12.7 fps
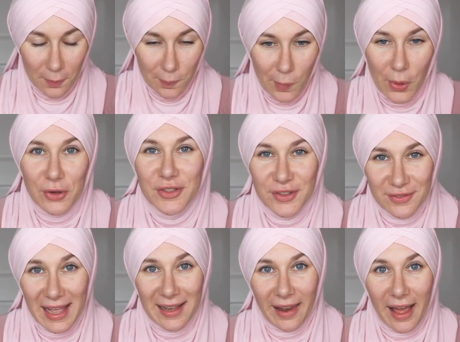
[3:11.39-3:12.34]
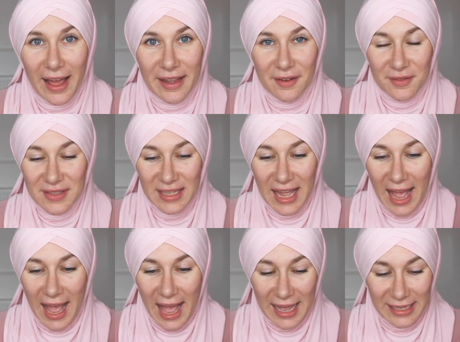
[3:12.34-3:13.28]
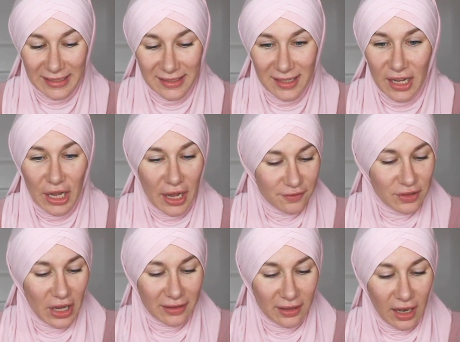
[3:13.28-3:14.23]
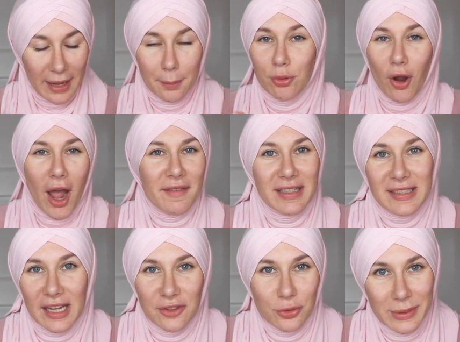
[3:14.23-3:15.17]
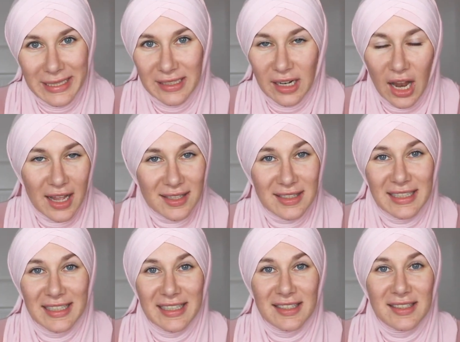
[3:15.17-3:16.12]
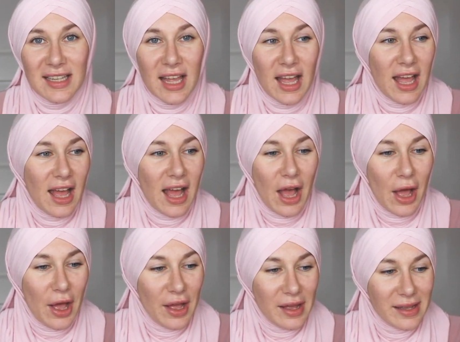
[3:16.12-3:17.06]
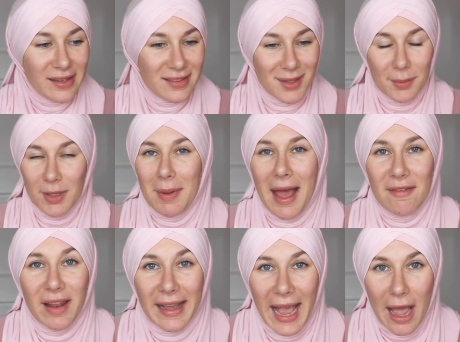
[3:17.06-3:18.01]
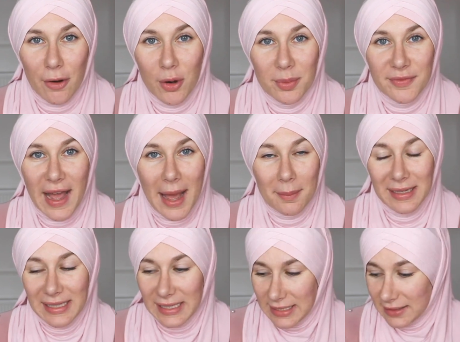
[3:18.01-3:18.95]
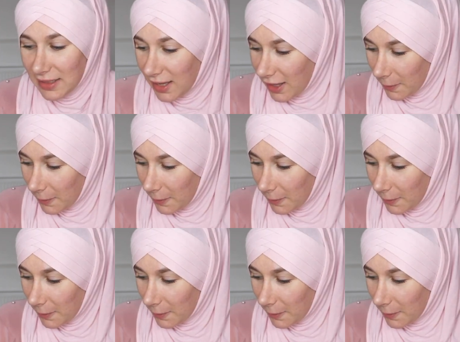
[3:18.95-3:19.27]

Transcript: most of their lives, and have done private tajweed classes. Some of them have Arab families.